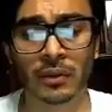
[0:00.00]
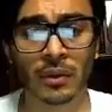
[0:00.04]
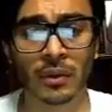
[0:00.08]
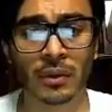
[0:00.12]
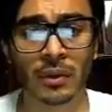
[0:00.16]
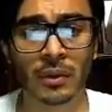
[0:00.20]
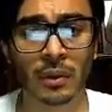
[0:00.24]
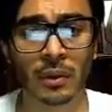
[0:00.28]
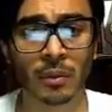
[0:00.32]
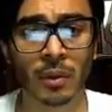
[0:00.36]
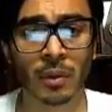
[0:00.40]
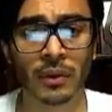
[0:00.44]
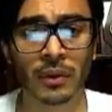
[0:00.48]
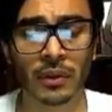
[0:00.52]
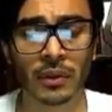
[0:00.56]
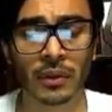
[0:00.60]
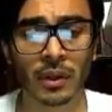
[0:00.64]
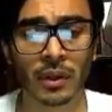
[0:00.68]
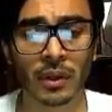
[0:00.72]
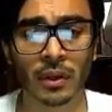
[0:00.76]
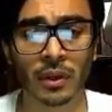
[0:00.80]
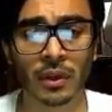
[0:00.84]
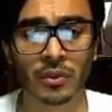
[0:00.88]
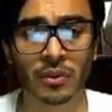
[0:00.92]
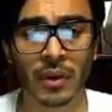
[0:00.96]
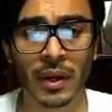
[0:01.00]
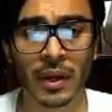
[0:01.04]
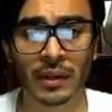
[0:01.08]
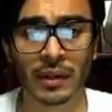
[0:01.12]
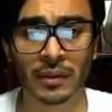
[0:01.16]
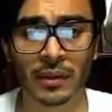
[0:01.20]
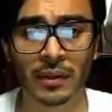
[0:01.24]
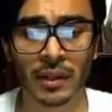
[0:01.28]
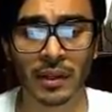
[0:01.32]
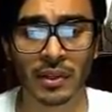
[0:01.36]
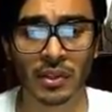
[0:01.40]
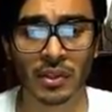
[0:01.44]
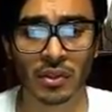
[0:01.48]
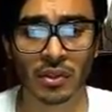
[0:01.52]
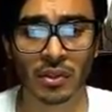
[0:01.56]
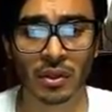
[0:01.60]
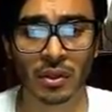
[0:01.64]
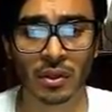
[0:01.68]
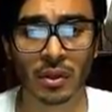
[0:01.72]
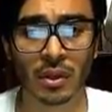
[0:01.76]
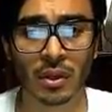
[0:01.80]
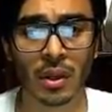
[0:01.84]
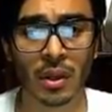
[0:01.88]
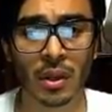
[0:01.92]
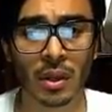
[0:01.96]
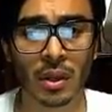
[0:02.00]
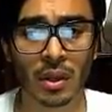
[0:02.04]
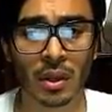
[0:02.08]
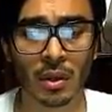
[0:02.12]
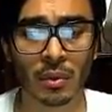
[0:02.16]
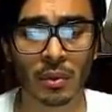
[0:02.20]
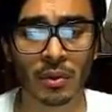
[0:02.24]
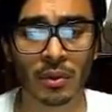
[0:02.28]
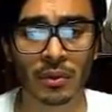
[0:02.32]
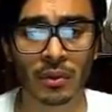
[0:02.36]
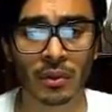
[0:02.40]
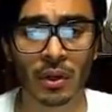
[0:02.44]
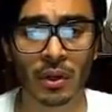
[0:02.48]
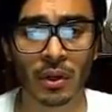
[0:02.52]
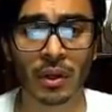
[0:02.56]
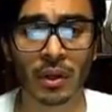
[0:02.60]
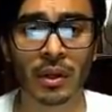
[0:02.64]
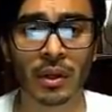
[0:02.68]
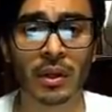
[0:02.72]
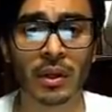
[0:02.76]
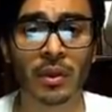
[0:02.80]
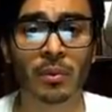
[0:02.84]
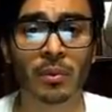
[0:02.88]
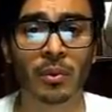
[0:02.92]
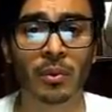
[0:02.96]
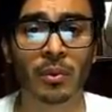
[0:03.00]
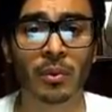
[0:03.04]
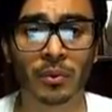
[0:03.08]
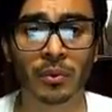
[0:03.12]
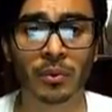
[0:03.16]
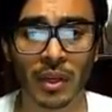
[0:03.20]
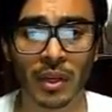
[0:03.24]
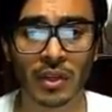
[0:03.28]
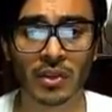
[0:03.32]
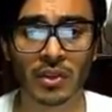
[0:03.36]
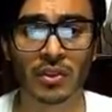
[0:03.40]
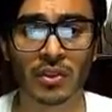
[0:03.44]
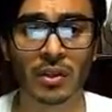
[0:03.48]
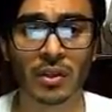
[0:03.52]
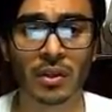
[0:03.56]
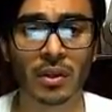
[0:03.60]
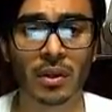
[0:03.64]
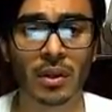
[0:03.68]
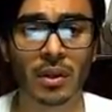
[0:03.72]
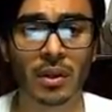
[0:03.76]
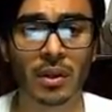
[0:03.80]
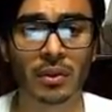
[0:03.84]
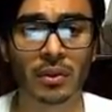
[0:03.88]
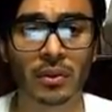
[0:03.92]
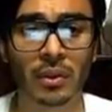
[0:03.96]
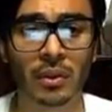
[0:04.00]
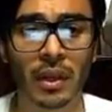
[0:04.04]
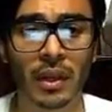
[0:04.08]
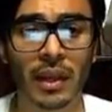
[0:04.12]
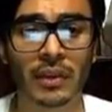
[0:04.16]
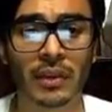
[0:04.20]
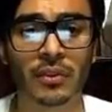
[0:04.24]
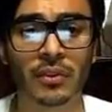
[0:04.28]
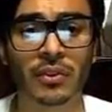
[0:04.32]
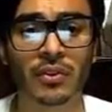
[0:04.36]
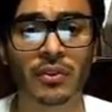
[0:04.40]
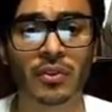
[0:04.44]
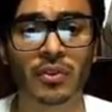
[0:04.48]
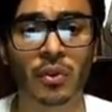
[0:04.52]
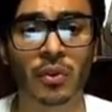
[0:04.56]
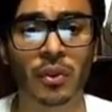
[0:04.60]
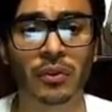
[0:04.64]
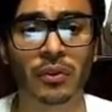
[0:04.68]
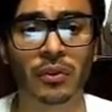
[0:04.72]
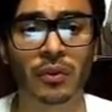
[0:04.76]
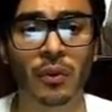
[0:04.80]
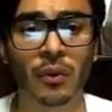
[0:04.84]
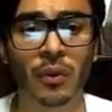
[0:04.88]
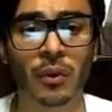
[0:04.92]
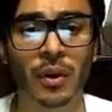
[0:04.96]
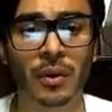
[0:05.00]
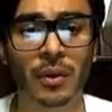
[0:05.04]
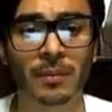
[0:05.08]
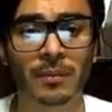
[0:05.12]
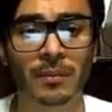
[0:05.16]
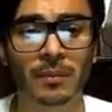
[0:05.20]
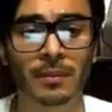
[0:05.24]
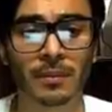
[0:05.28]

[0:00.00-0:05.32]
So it wasn't a translation, it was a rotation. So the answer is choice 4.